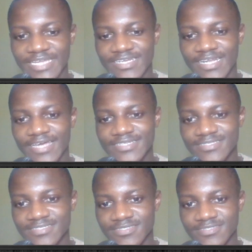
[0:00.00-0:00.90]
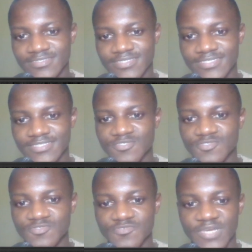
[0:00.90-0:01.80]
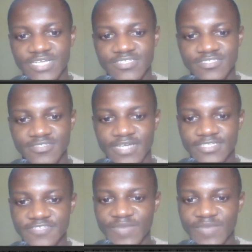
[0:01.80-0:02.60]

knight doesn't do much, right?